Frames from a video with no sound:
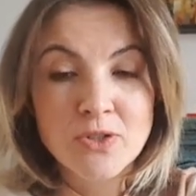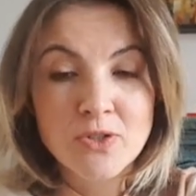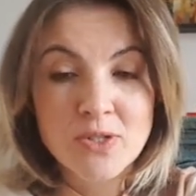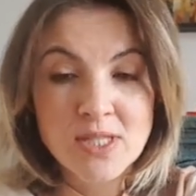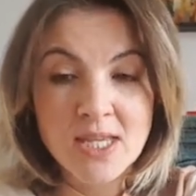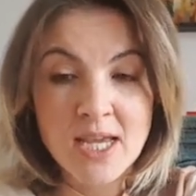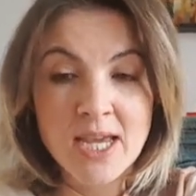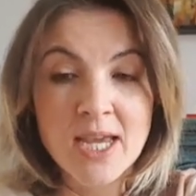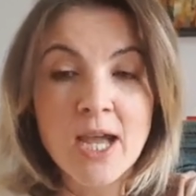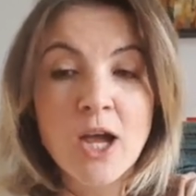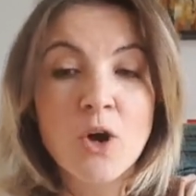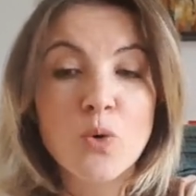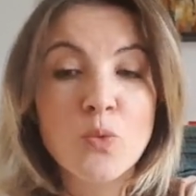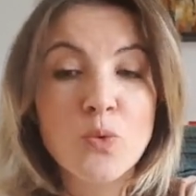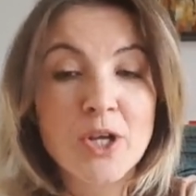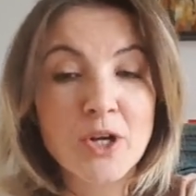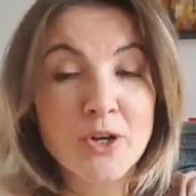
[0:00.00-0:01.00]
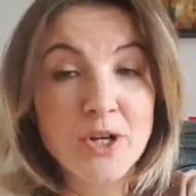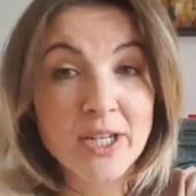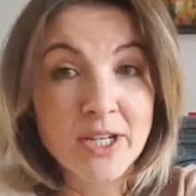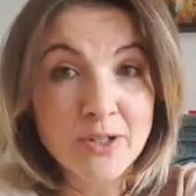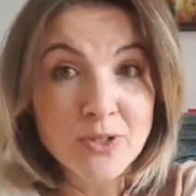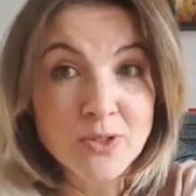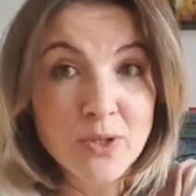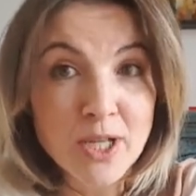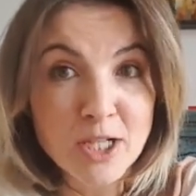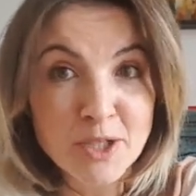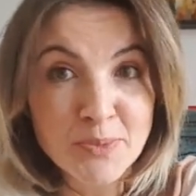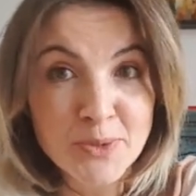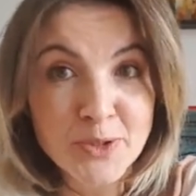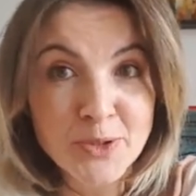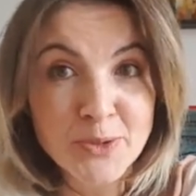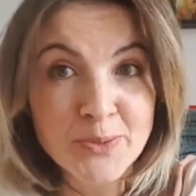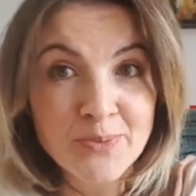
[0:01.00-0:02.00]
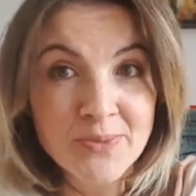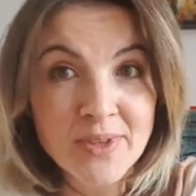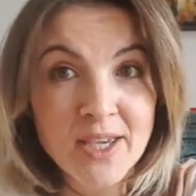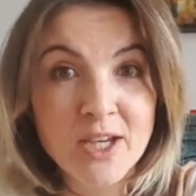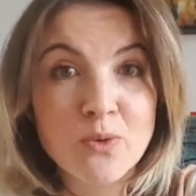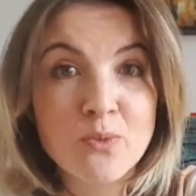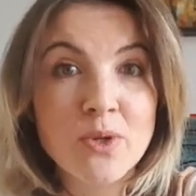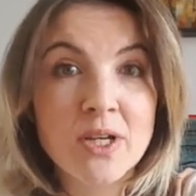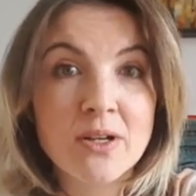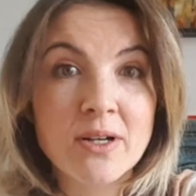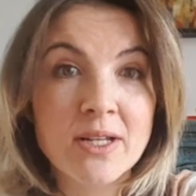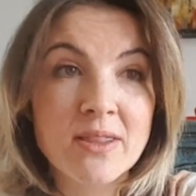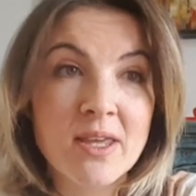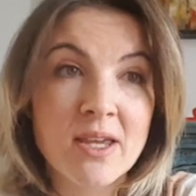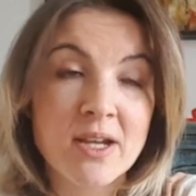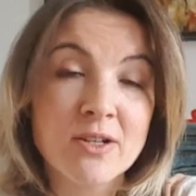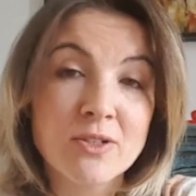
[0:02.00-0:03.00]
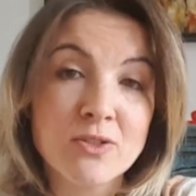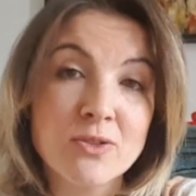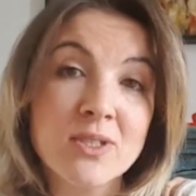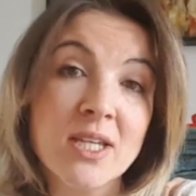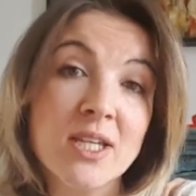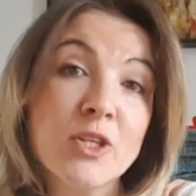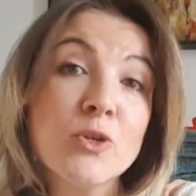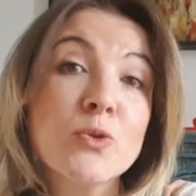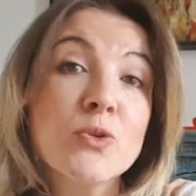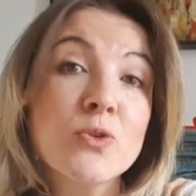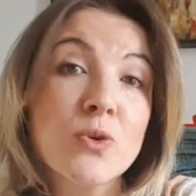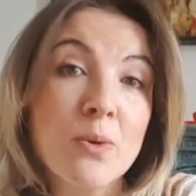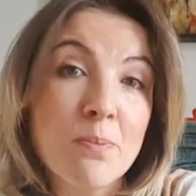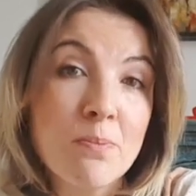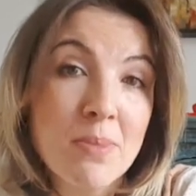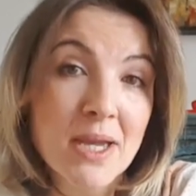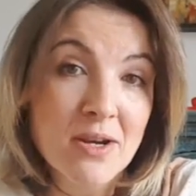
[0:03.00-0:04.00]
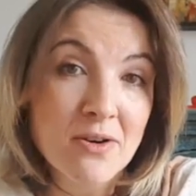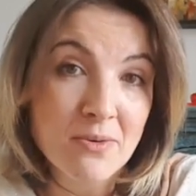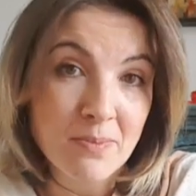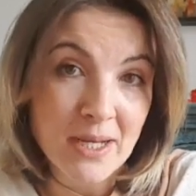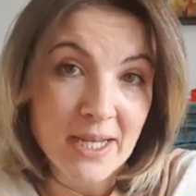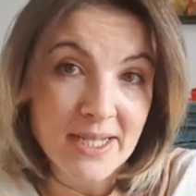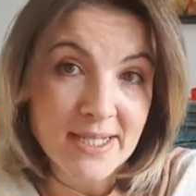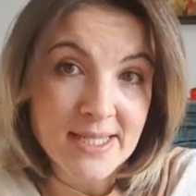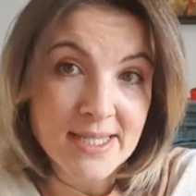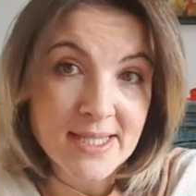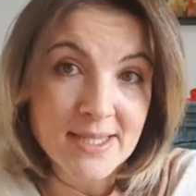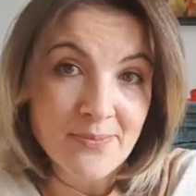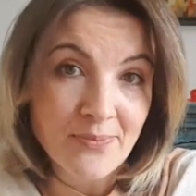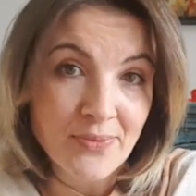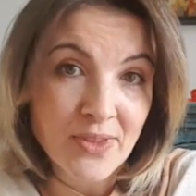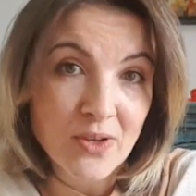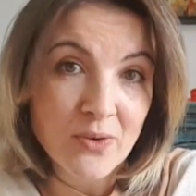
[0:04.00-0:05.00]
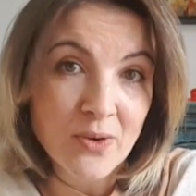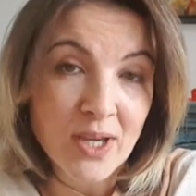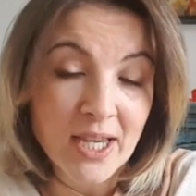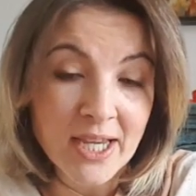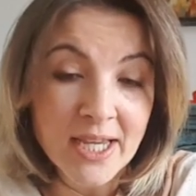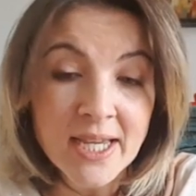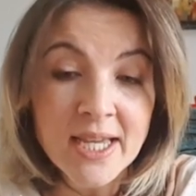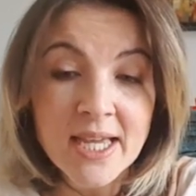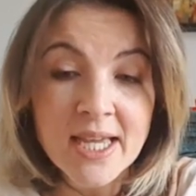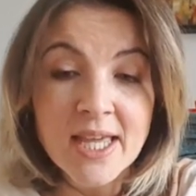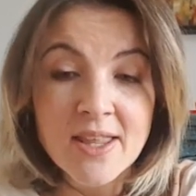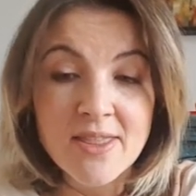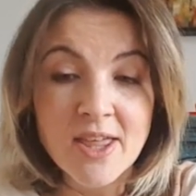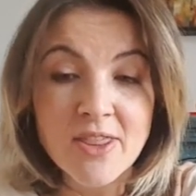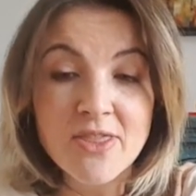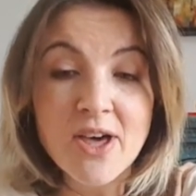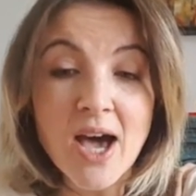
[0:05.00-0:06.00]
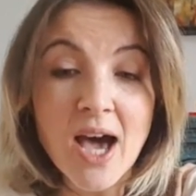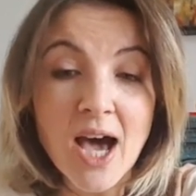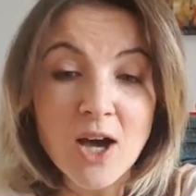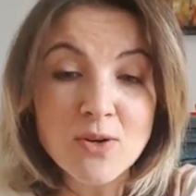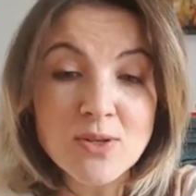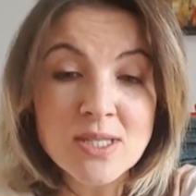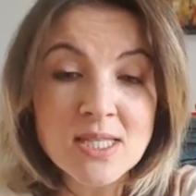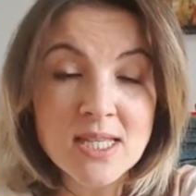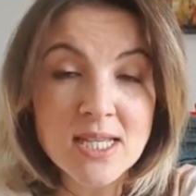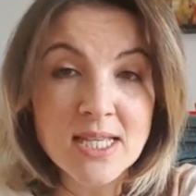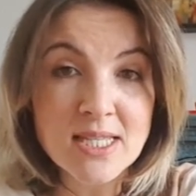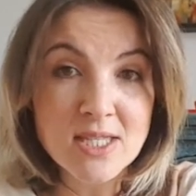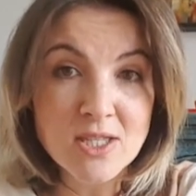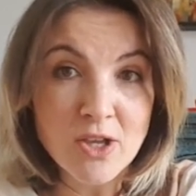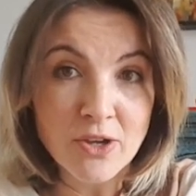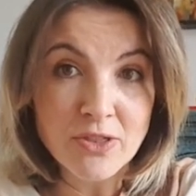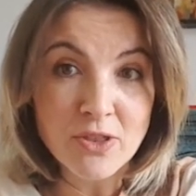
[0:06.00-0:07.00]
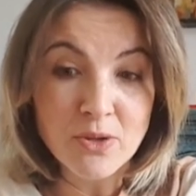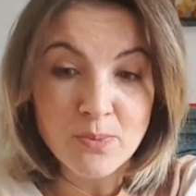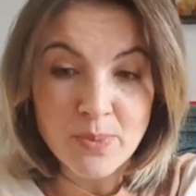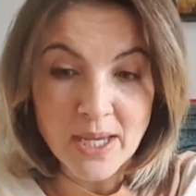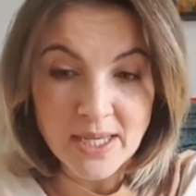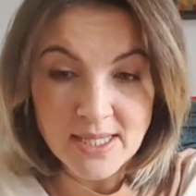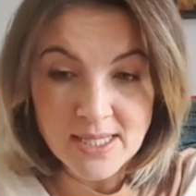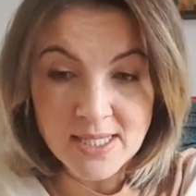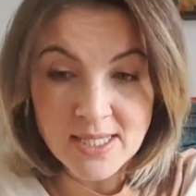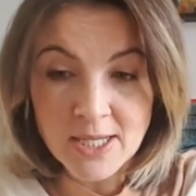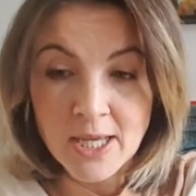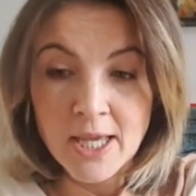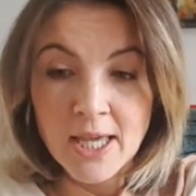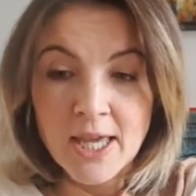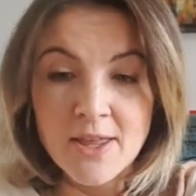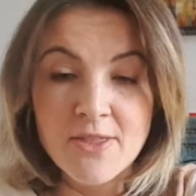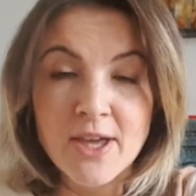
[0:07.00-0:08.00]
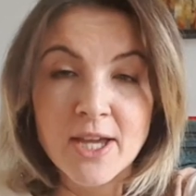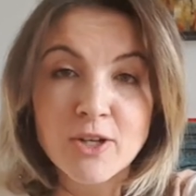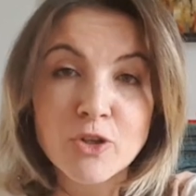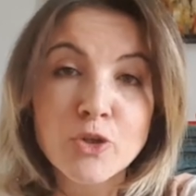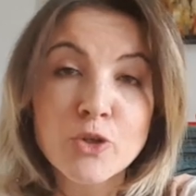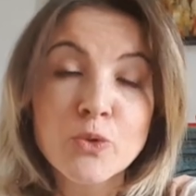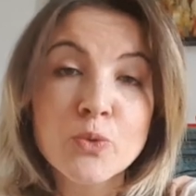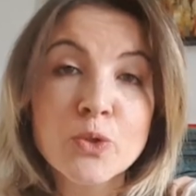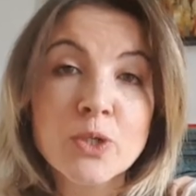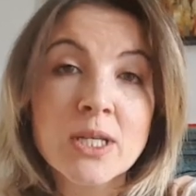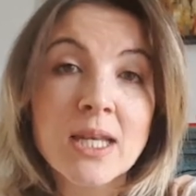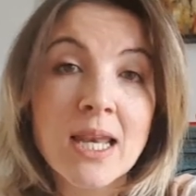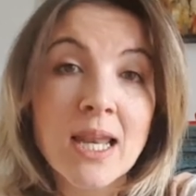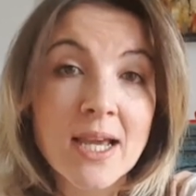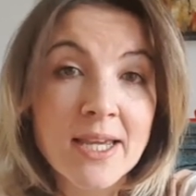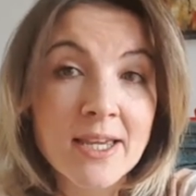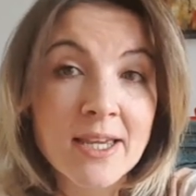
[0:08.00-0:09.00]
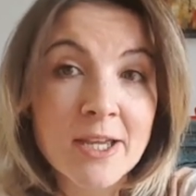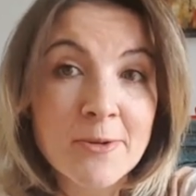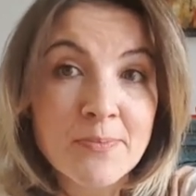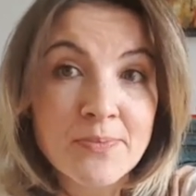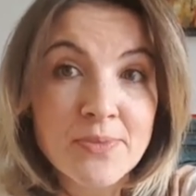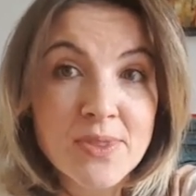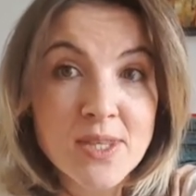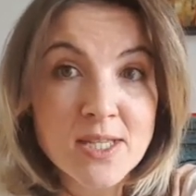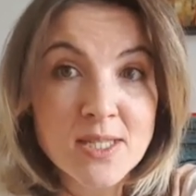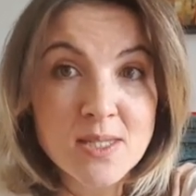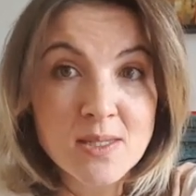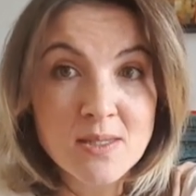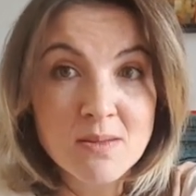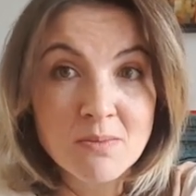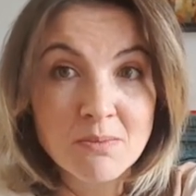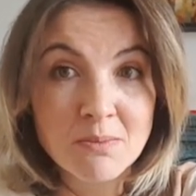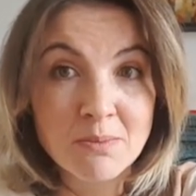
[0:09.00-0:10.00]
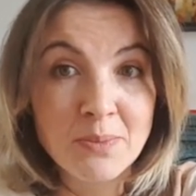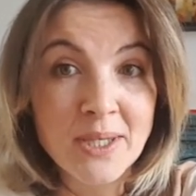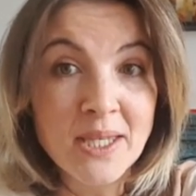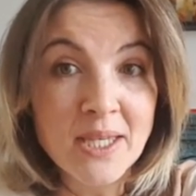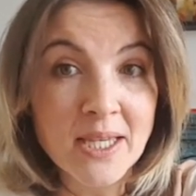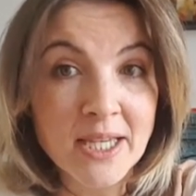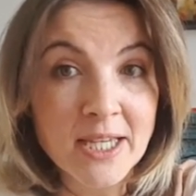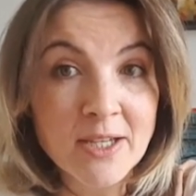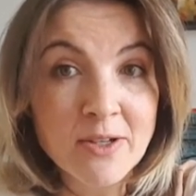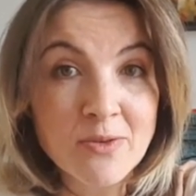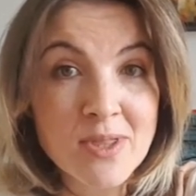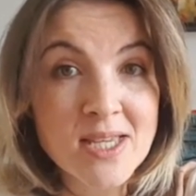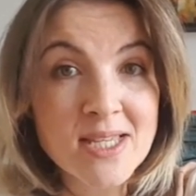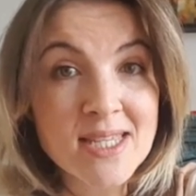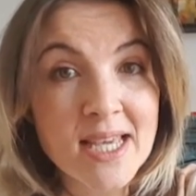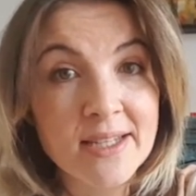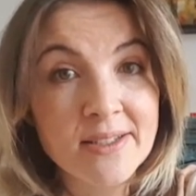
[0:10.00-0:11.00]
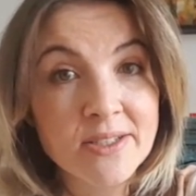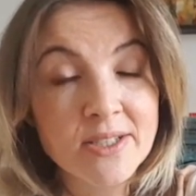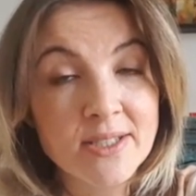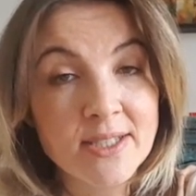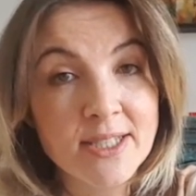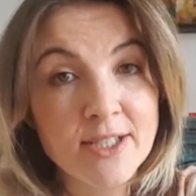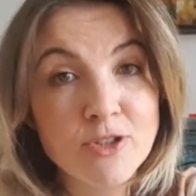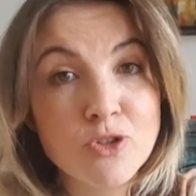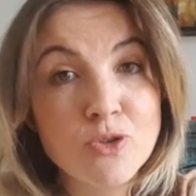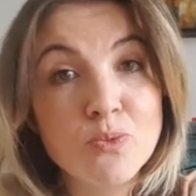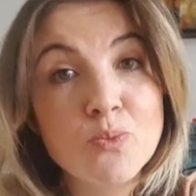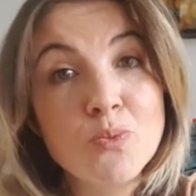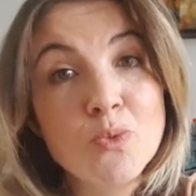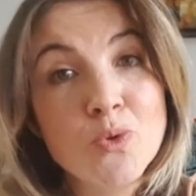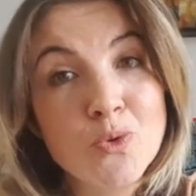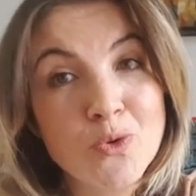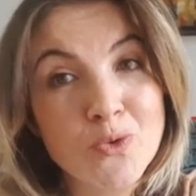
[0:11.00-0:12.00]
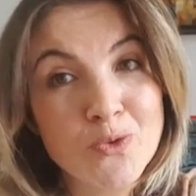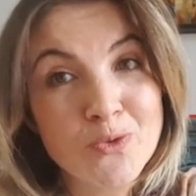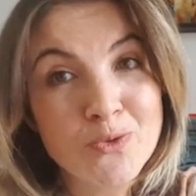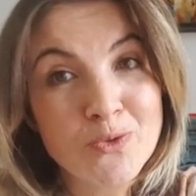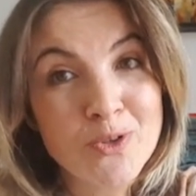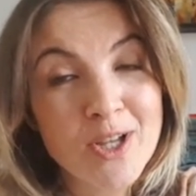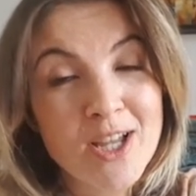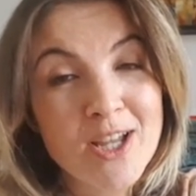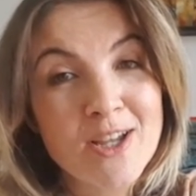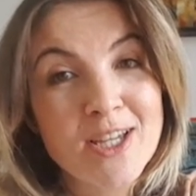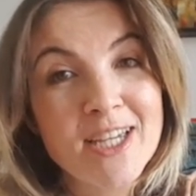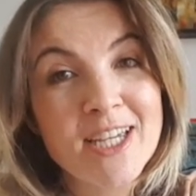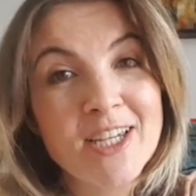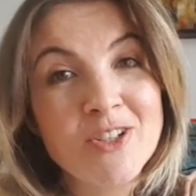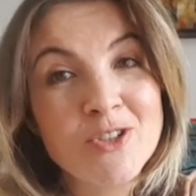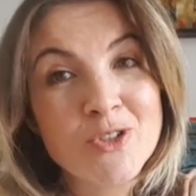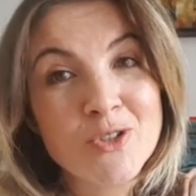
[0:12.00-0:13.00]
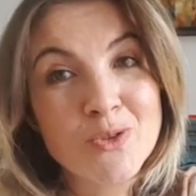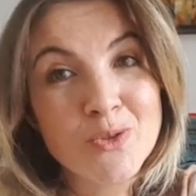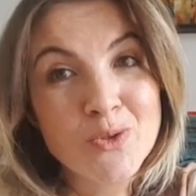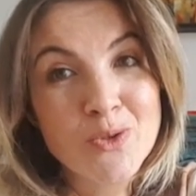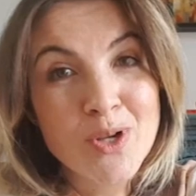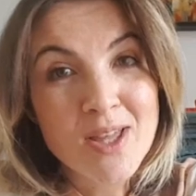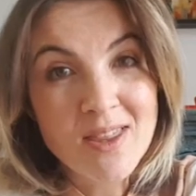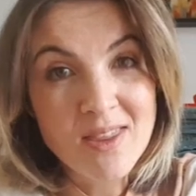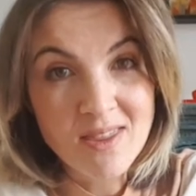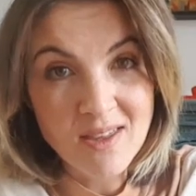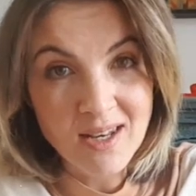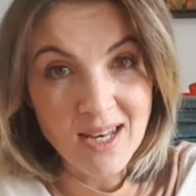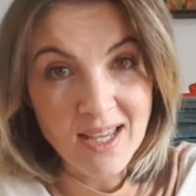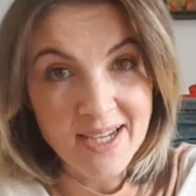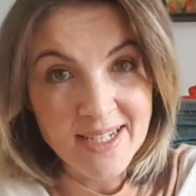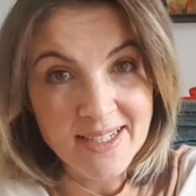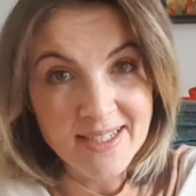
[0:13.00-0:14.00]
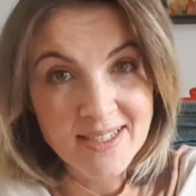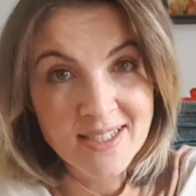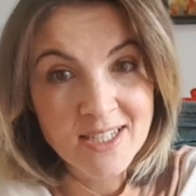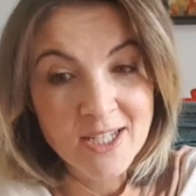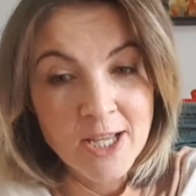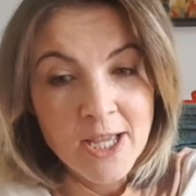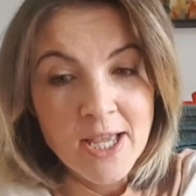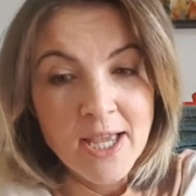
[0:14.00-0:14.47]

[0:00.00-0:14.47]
to say, we are here to help you and we are there to take you to a better place. Okay, that the house is not the best, that you would like this being or this entity to move into the light.